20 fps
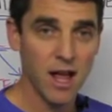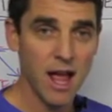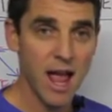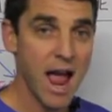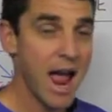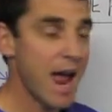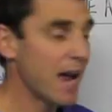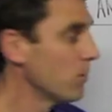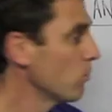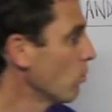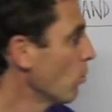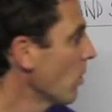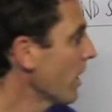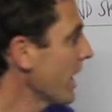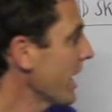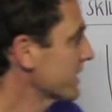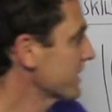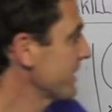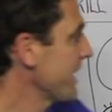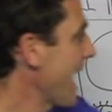And what
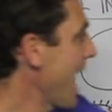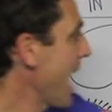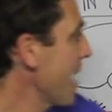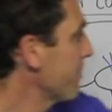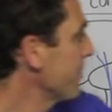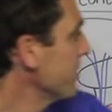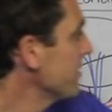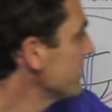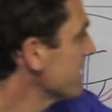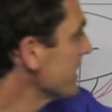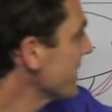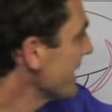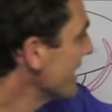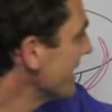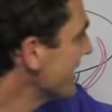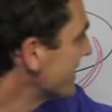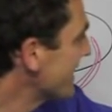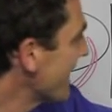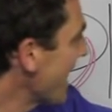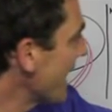actually happens
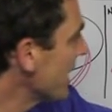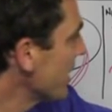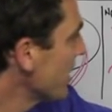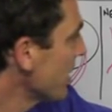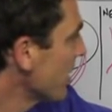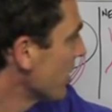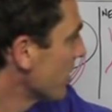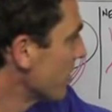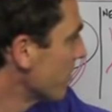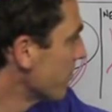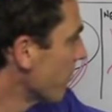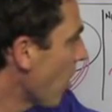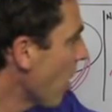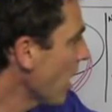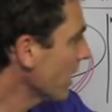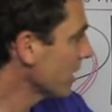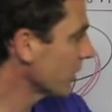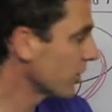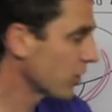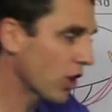is that the
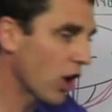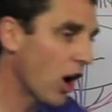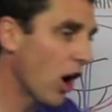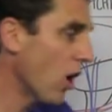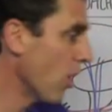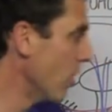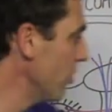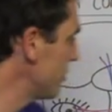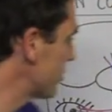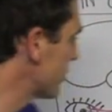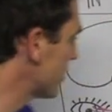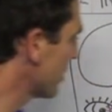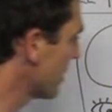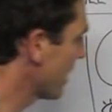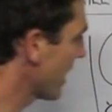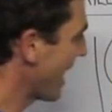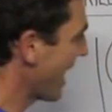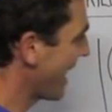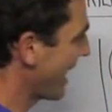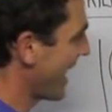myelin coats
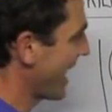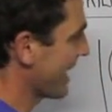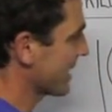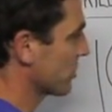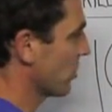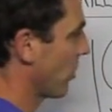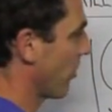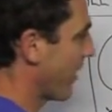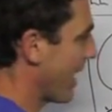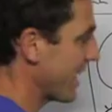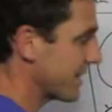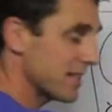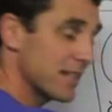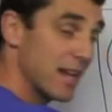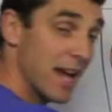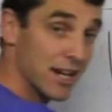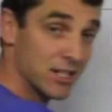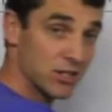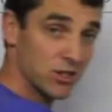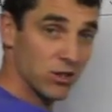an axon. That's an
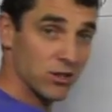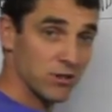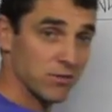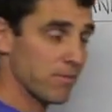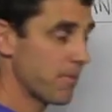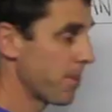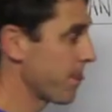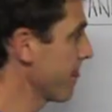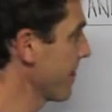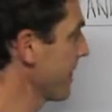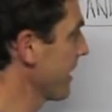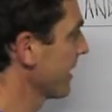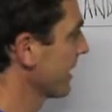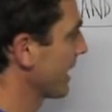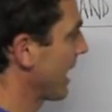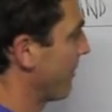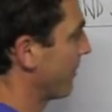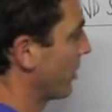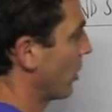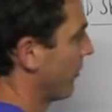axon
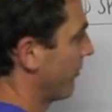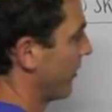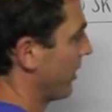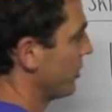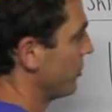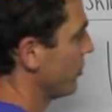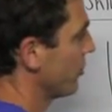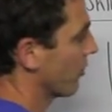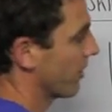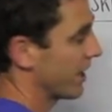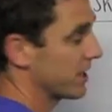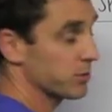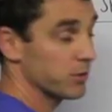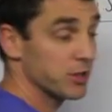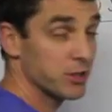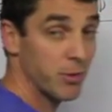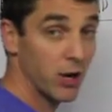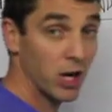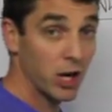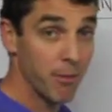coming off our neuron, as we
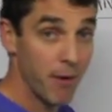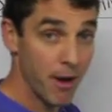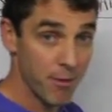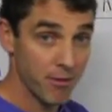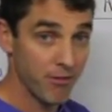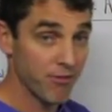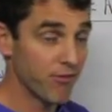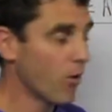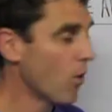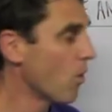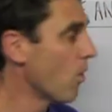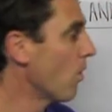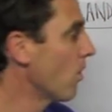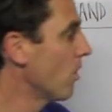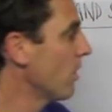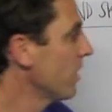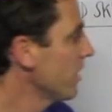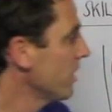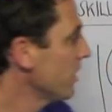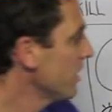spoke about
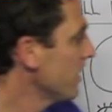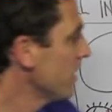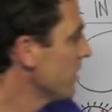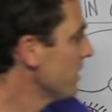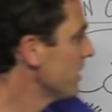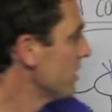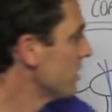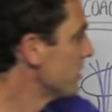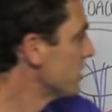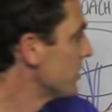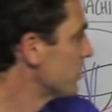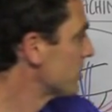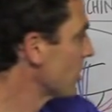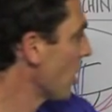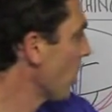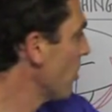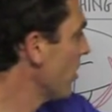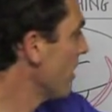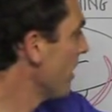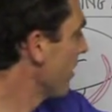before.
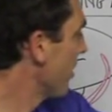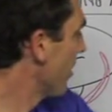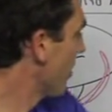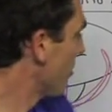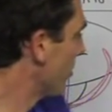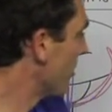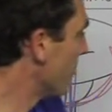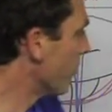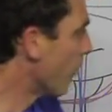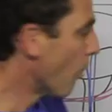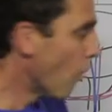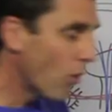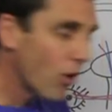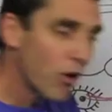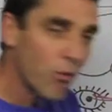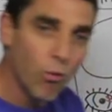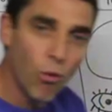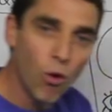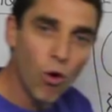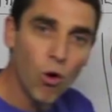So the more
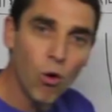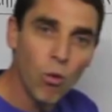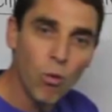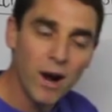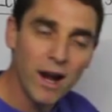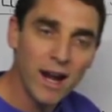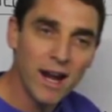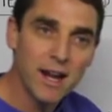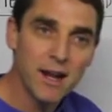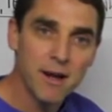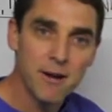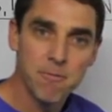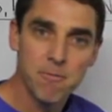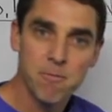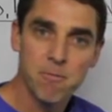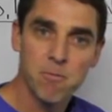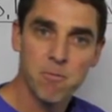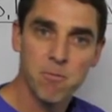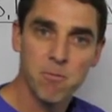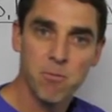and more we
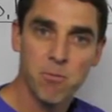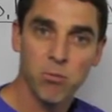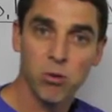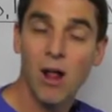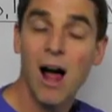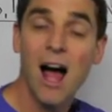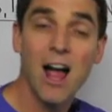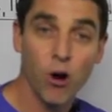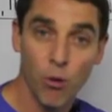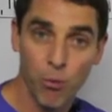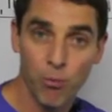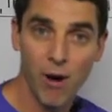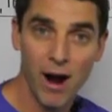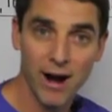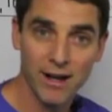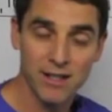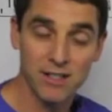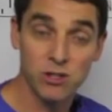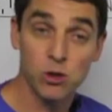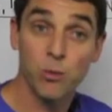play or
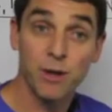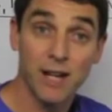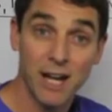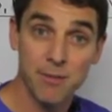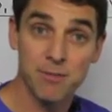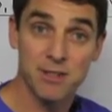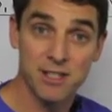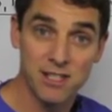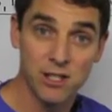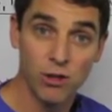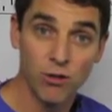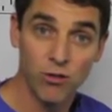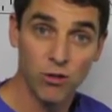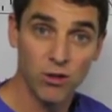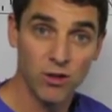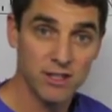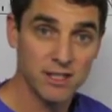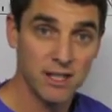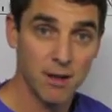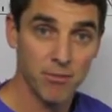practice or become
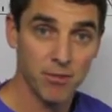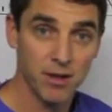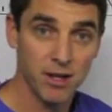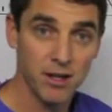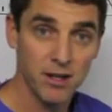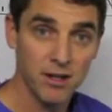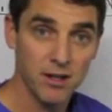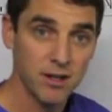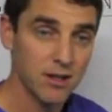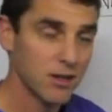skillful at something,